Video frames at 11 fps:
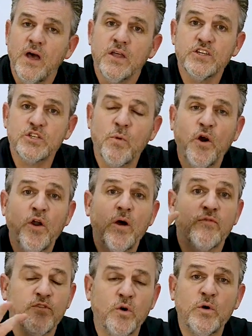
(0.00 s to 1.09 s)
The Smart
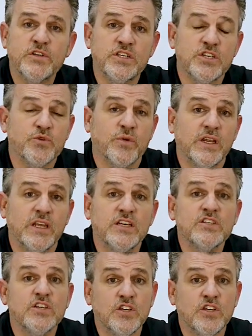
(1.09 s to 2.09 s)
Hub forwards these readings